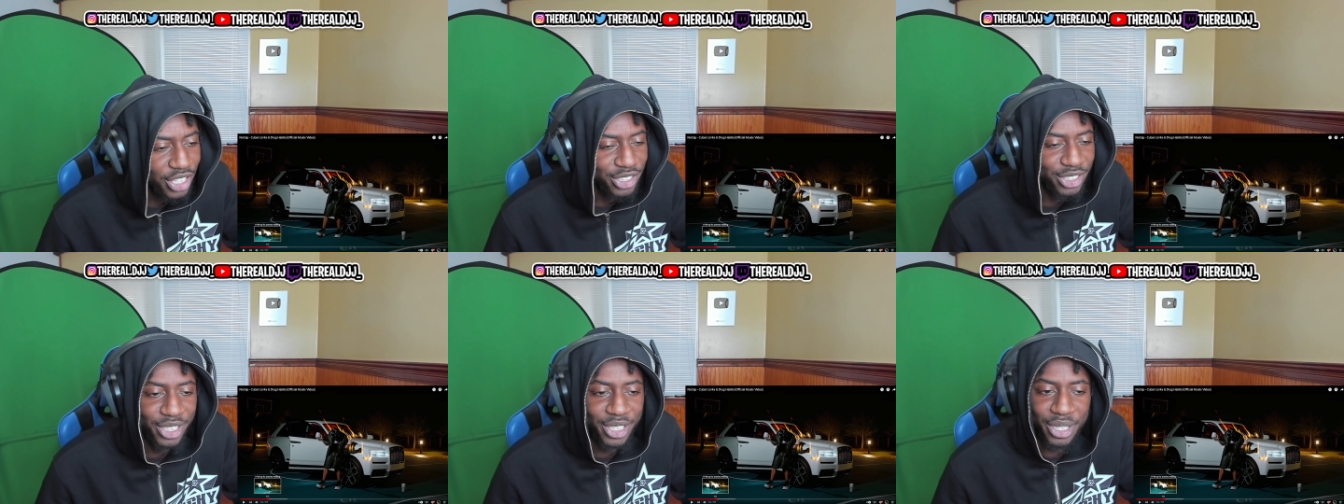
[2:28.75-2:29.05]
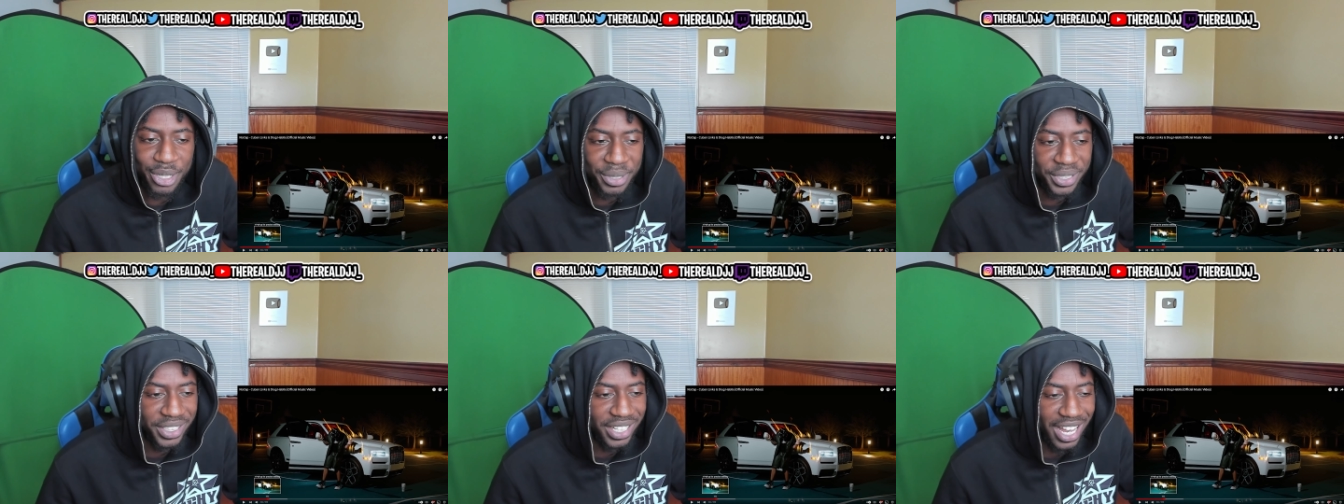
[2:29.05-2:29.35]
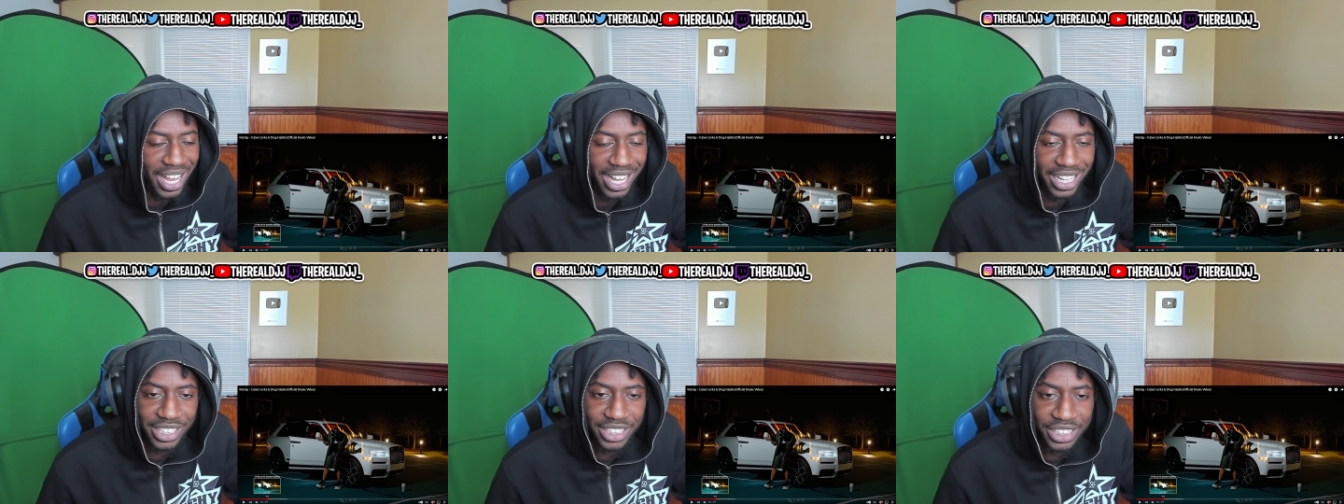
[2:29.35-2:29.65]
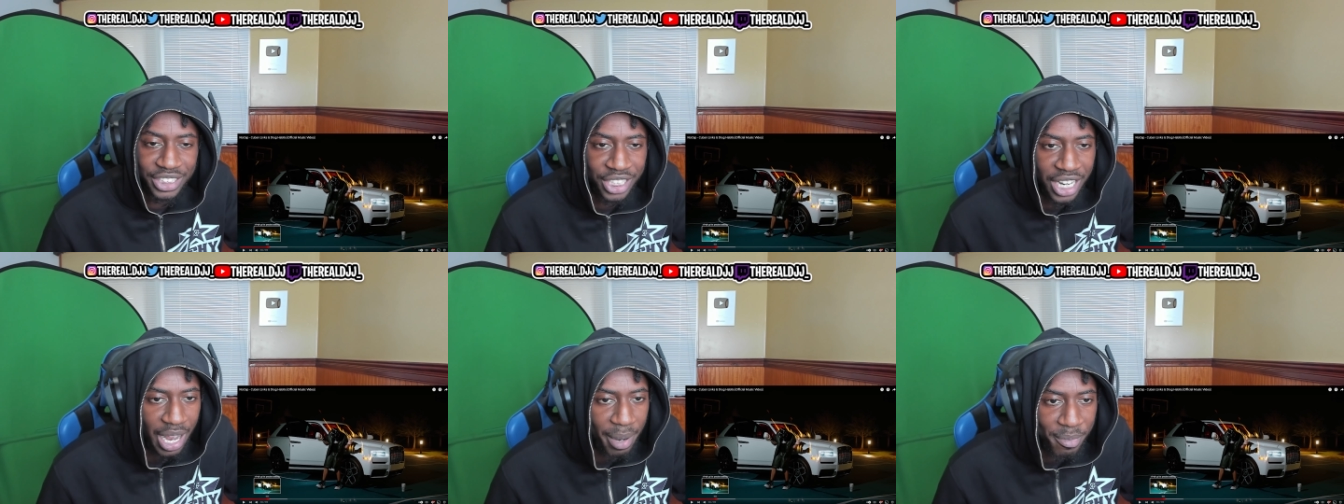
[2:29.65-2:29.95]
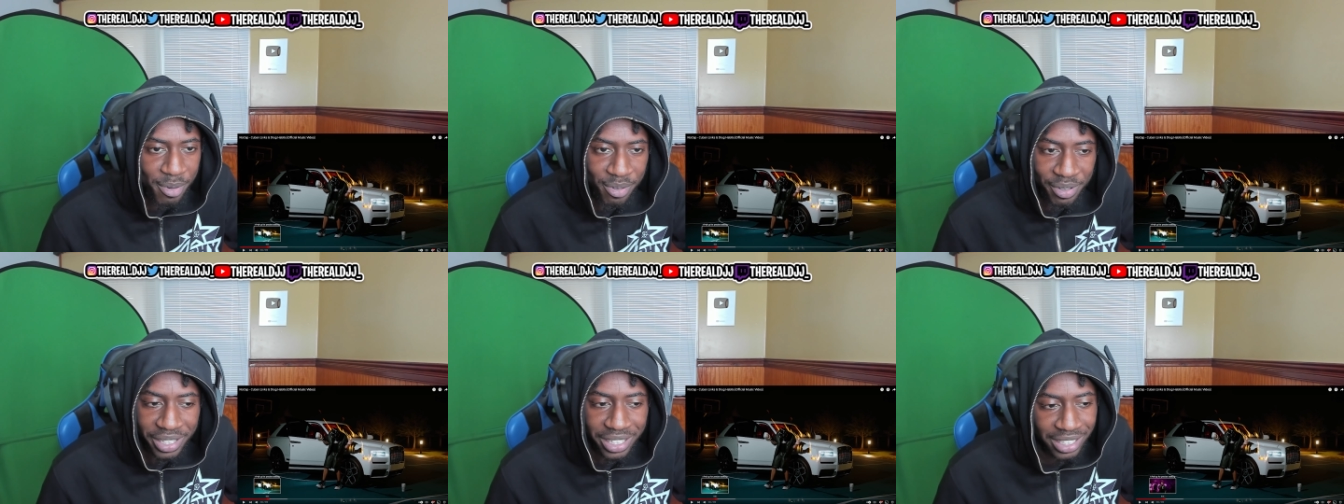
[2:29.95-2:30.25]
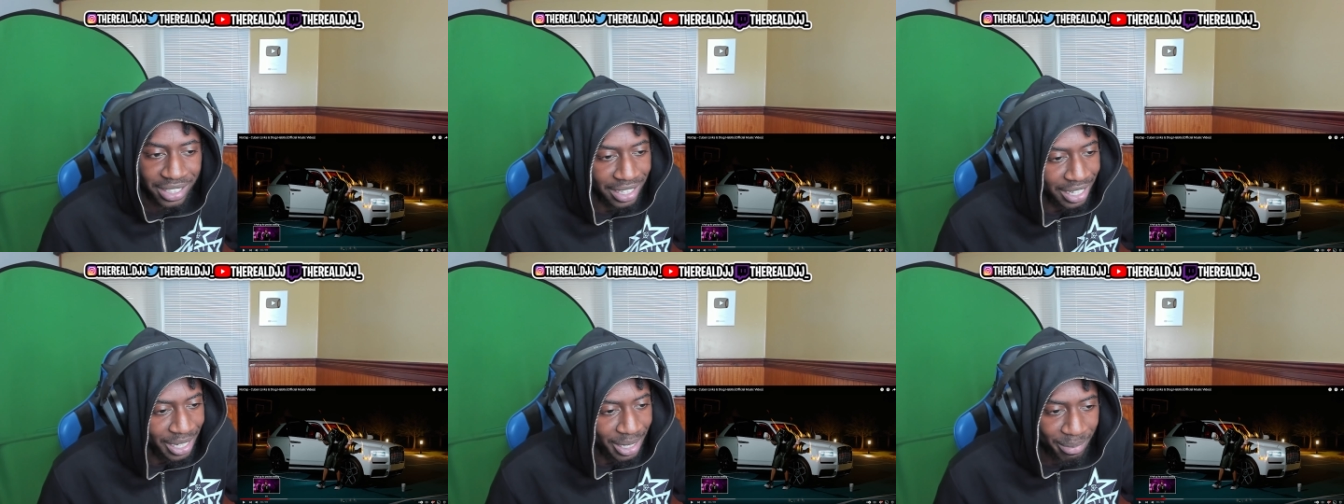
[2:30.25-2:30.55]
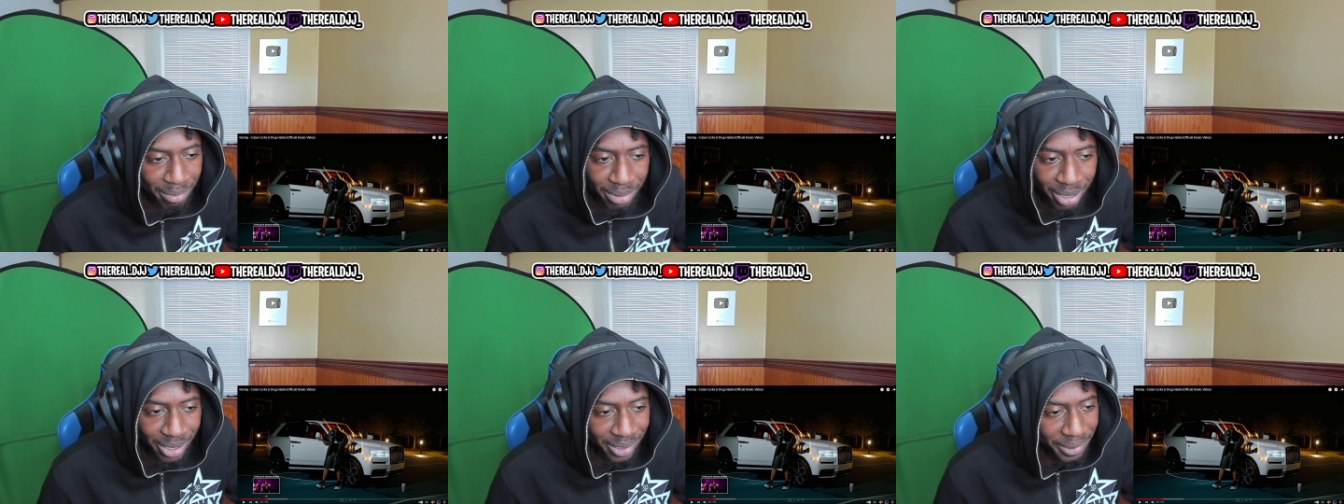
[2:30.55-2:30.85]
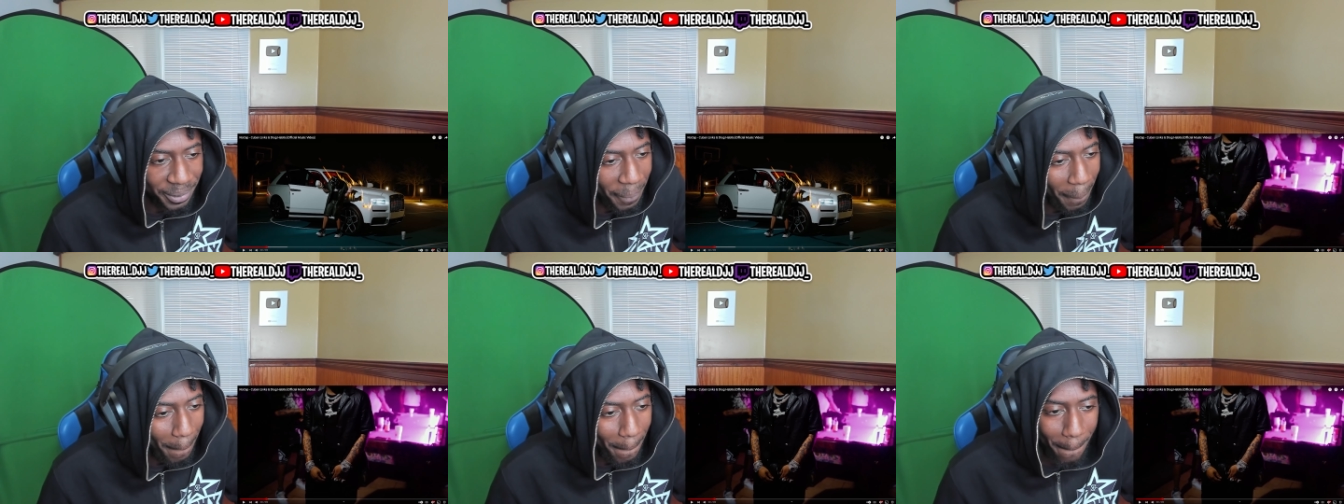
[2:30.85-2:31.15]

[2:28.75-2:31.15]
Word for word: to use that Ja Morant line, bro.